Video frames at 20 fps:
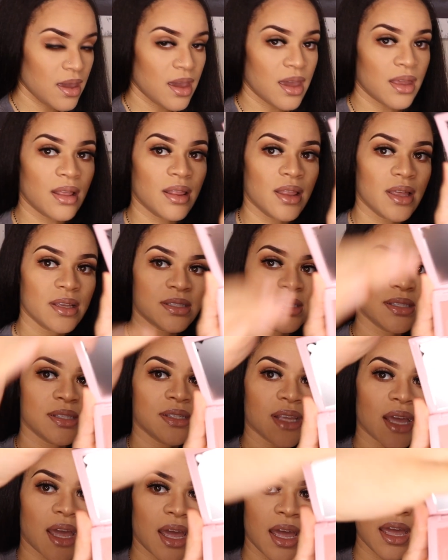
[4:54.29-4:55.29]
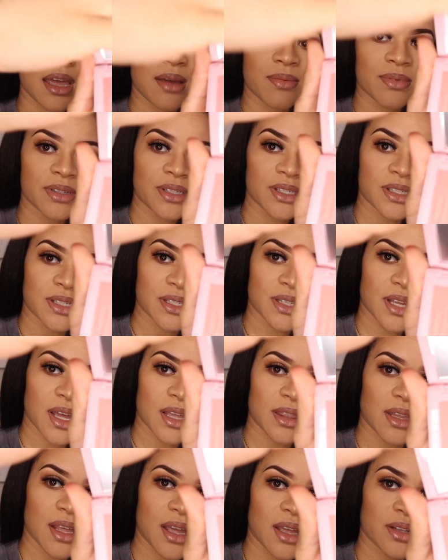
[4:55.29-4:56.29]
And it looks the same. It's just
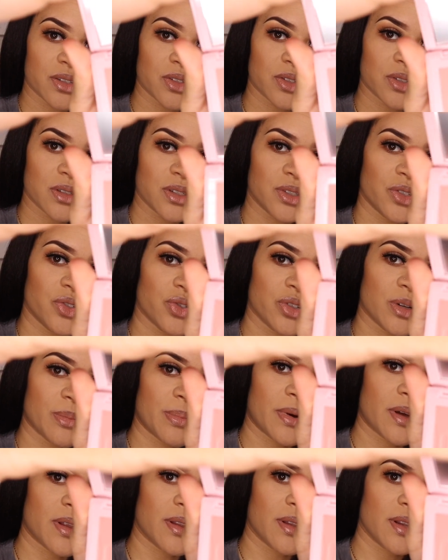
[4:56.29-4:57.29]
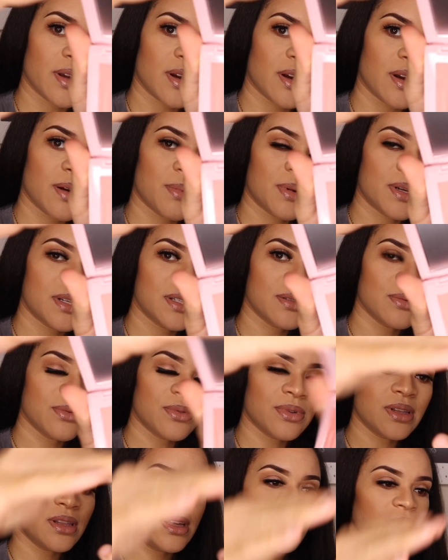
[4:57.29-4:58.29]
got the drip on there, but it's
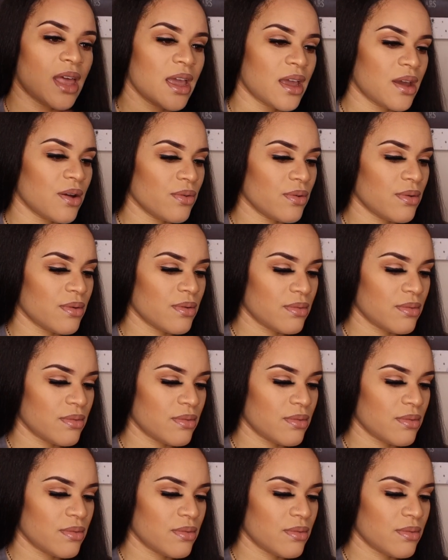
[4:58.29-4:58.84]
really like a